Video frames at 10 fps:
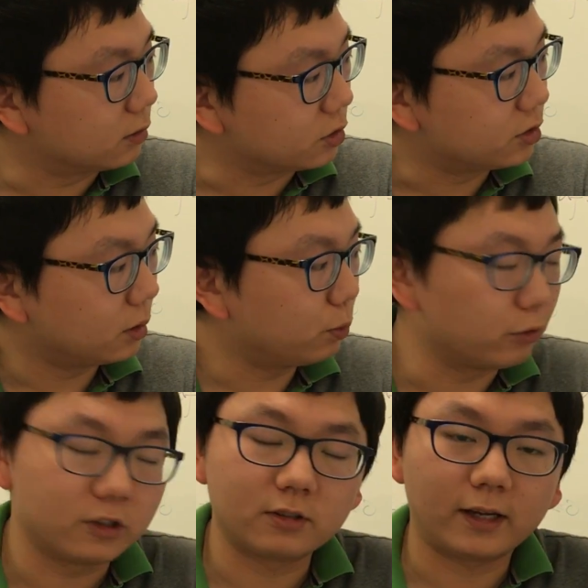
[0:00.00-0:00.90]
the shape
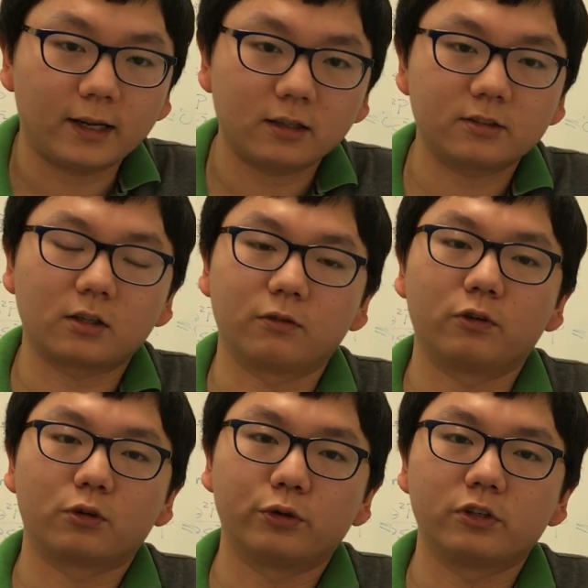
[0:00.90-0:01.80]
with X
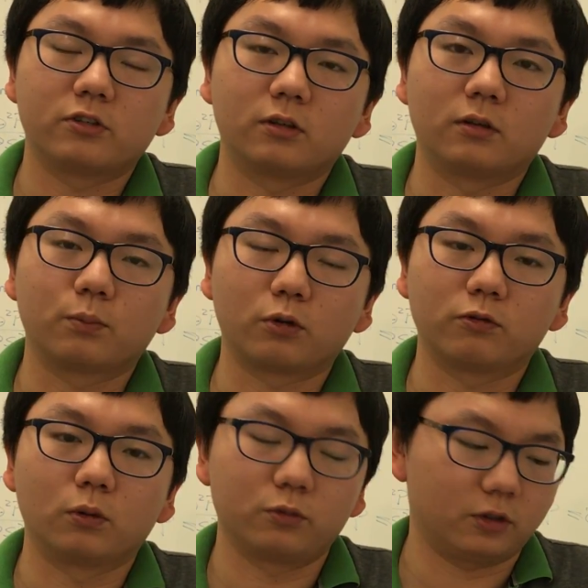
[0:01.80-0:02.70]
configuration
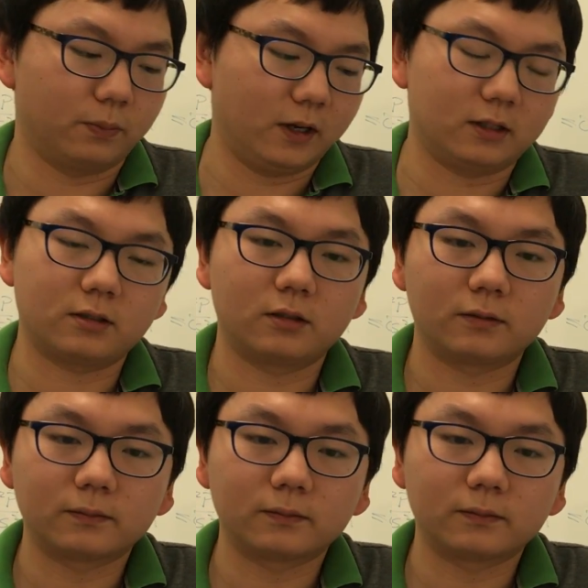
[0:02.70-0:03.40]
performs the best.